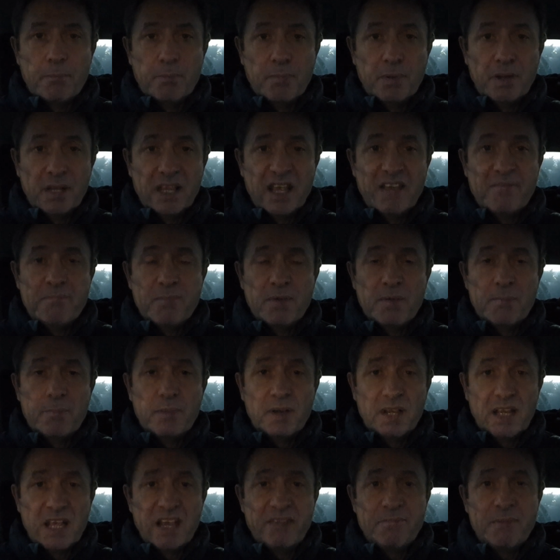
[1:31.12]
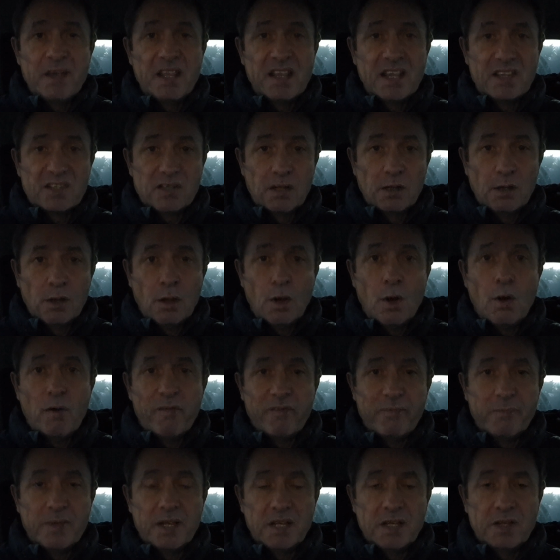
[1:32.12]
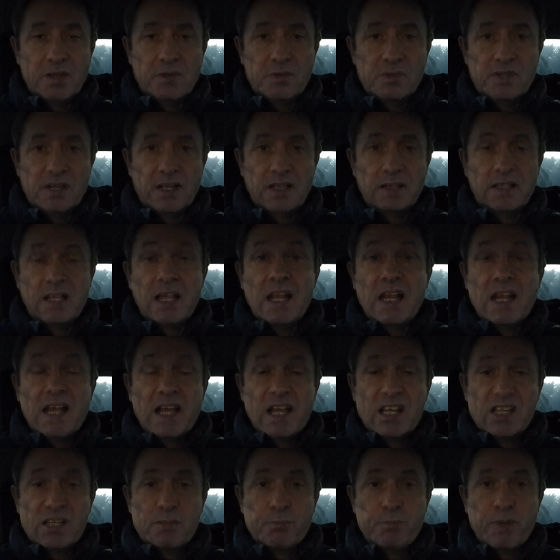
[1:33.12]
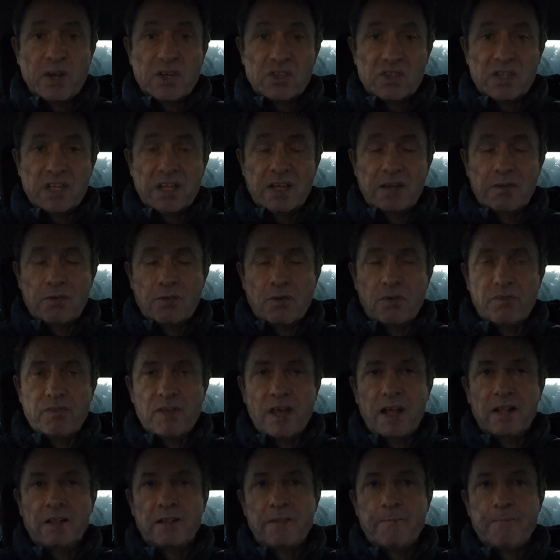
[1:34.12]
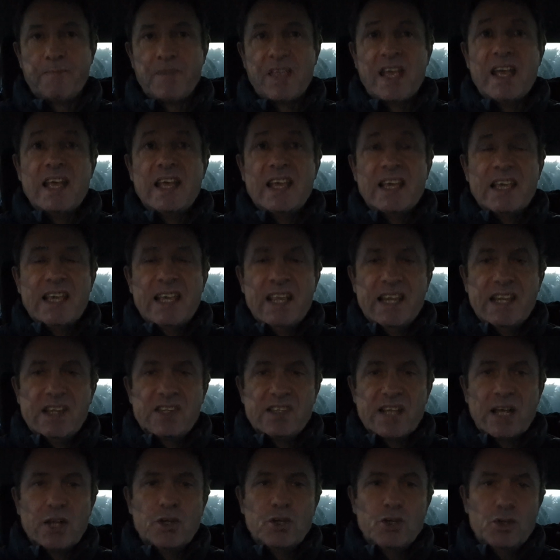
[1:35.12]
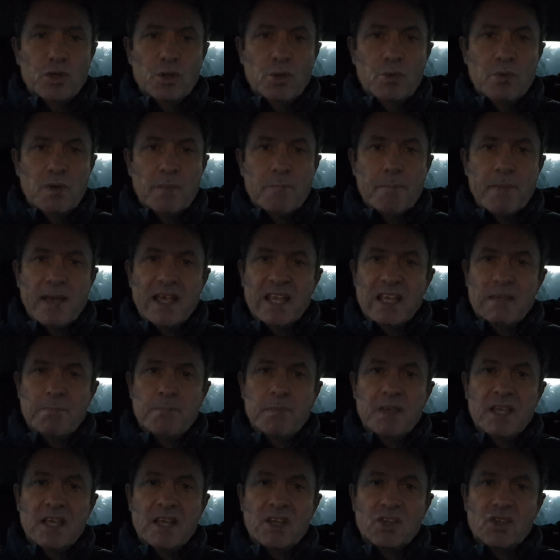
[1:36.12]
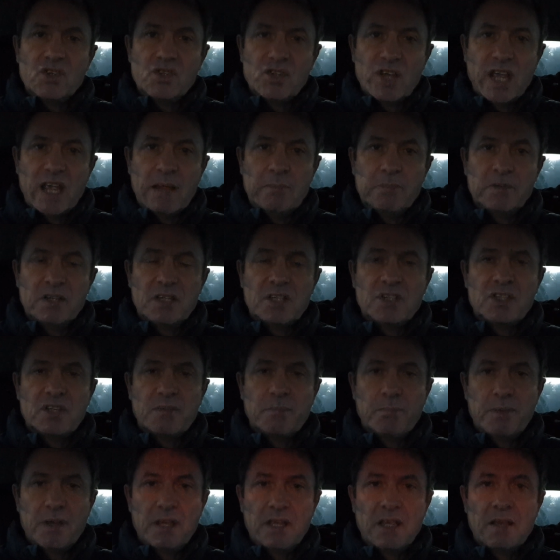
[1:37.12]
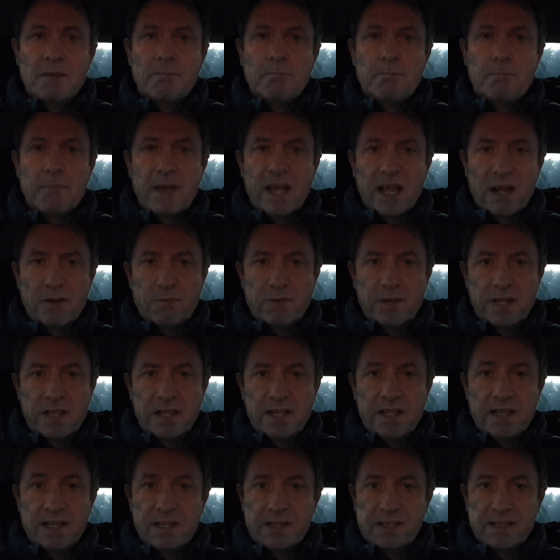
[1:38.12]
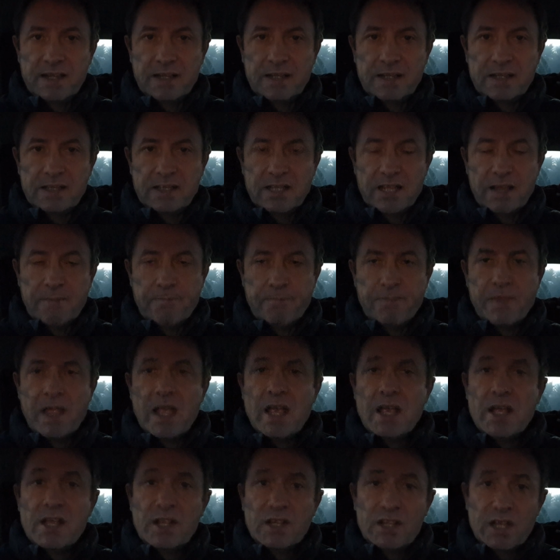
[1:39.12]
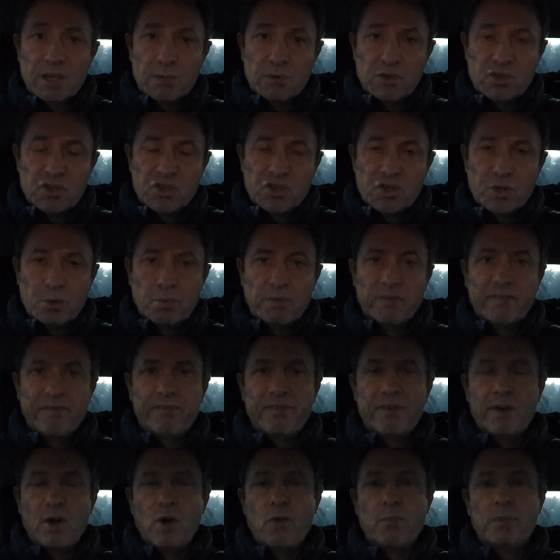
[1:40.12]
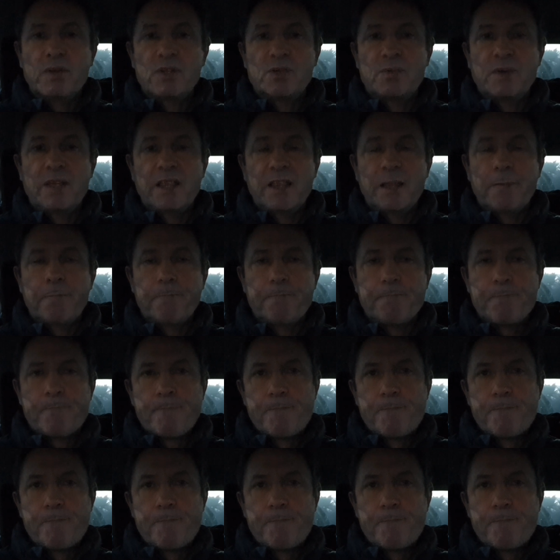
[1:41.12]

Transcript: Believe me, there's a lot of them in New Zealand, especially in North Island. He said, "You make me ashamed to be Maori," he said to them. There was to and fro between them.